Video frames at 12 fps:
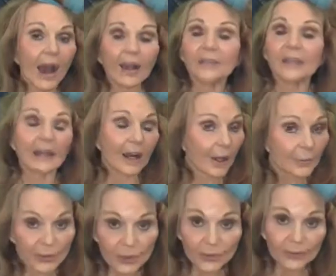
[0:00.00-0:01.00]
I don't care how
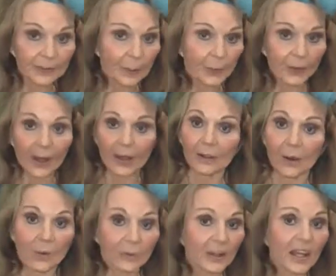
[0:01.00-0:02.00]
much you flip your head
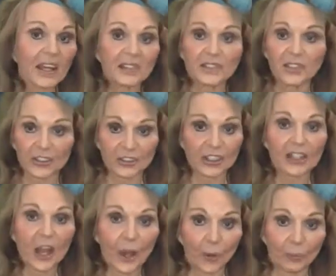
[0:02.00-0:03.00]
over, it
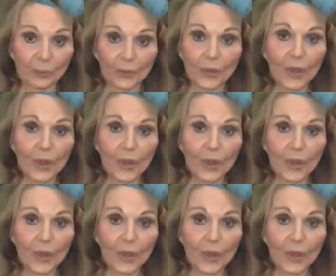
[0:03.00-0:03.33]
doesn't help.